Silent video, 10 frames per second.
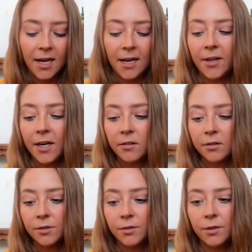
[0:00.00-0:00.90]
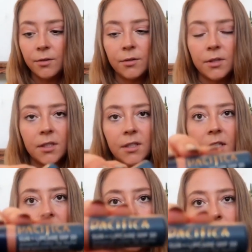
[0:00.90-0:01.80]
And then I also use
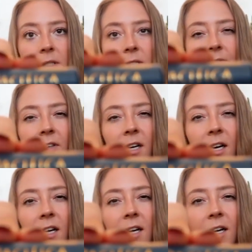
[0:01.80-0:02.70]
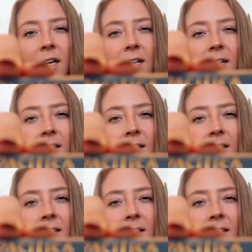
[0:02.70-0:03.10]
the Pacifica.